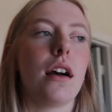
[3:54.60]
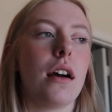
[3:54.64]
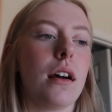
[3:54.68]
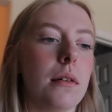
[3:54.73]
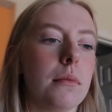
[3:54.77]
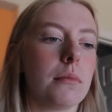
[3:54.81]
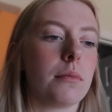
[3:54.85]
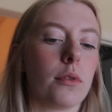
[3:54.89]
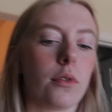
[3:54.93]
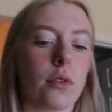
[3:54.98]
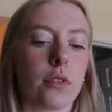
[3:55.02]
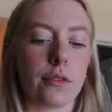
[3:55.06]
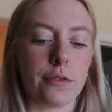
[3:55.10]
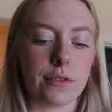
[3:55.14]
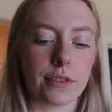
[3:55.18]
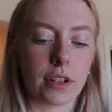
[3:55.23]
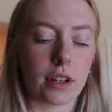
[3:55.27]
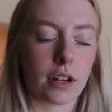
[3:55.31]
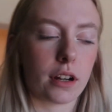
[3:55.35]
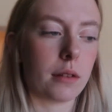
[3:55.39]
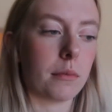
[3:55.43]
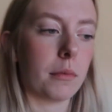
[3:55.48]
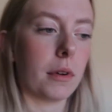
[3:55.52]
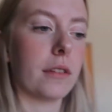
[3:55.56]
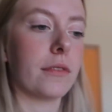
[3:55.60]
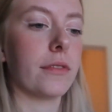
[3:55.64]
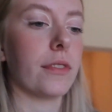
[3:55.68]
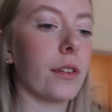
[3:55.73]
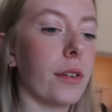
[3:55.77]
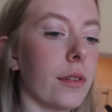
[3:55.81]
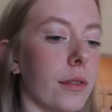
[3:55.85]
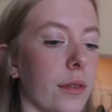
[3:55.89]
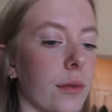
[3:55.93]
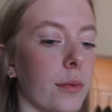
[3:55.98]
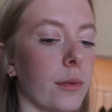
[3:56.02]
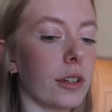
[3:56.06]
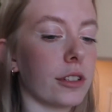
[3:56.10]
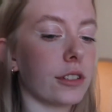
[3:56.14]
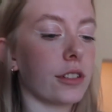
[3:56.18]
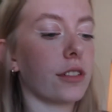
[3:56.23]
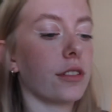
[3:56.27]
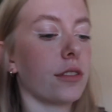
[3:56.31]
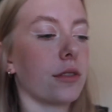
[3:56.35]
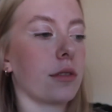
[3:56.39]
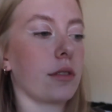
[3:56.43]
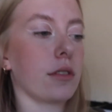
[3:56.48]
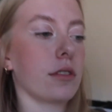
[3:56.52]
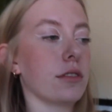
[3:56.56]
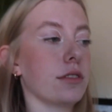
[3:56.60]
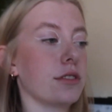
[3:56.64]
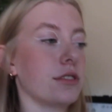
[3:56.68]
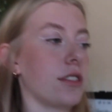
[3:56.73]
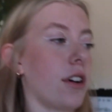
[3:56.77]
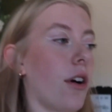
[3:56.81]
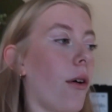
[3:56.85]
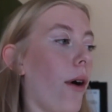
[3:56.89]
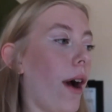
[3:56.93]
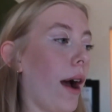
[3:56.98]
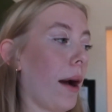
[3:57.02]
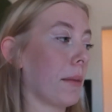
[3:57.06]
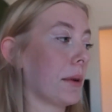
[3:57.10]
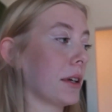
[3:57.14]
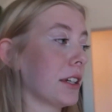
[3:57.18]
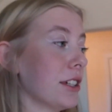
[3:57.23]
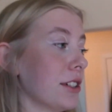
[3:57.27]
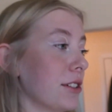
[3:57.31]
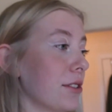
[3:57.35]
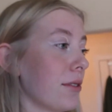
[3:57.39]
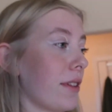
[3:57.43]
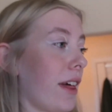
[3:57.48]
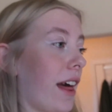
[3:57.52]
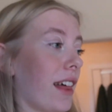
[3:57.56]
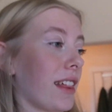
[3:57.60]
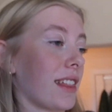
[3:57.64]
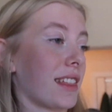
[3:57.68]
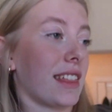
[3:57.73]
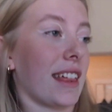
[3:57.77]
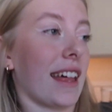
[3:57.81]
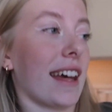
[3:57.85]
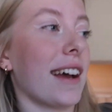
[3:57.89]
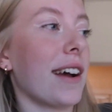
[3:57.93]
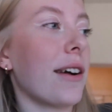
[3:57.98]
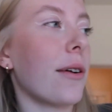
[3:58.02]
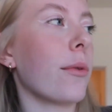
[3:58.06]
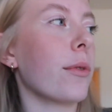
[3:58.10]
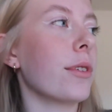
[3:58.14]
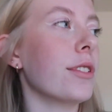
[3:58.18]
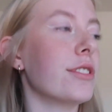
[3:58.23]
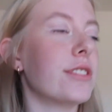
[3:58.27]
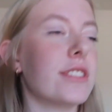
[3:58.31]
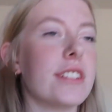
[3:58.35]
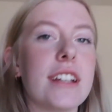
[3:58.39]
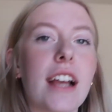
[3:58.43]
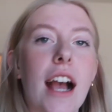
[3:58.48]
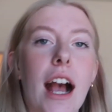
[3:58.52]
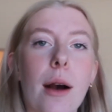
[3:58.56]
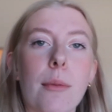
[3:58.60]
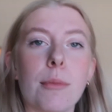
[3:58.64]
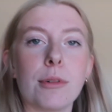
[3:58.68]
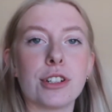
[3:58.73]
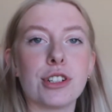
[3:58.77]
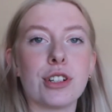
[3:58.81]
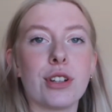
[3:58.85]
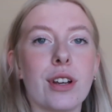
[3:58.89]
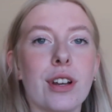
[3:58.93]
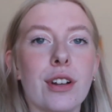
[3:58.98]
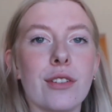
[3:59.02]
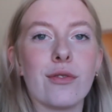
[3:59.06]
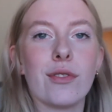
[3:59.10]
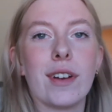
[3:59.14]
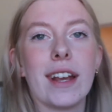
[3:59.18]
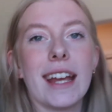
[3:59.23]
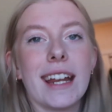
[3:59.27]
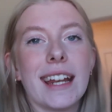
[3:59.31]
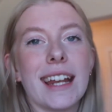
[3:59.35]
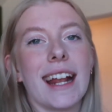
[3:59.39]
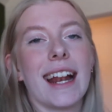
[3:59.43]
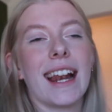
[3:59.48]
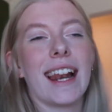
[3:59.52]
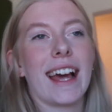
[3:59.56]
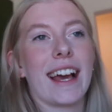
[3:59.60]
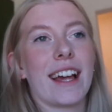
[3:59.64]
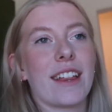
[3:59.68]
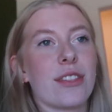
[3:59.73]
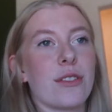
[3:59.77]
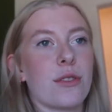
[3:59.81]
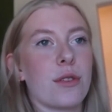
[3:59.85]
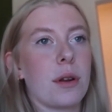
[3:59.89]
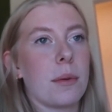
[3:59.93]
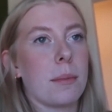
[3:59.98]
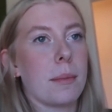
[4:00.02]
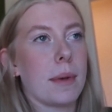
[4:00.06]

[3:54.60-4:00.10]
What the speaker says: I'm bored of sitting on my phone and watching New Girl. So I'm gonna do that thing where you see how much you can read in like 30